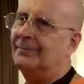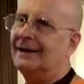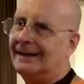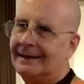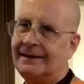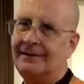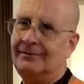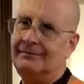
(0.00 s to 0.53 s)

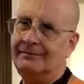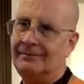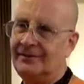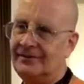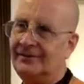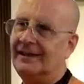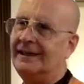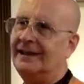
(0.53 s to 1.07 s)
Lincoln
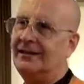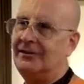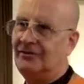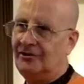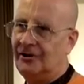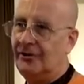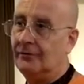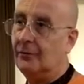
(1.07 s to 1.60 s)
sitting in a
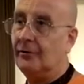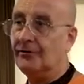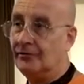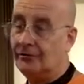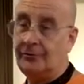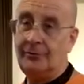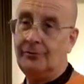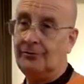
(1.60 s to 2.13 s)
chair. Of course,
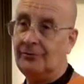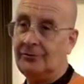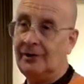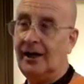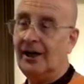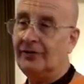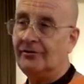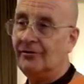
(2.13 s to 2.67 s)
this was
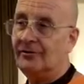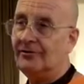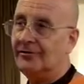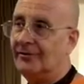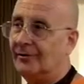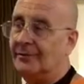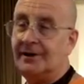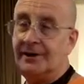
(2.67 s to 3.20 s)
just
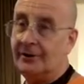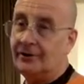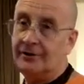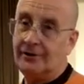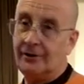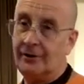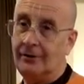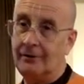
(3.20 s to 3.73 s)
some years
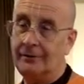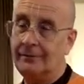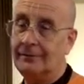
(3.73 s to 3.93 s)
ago.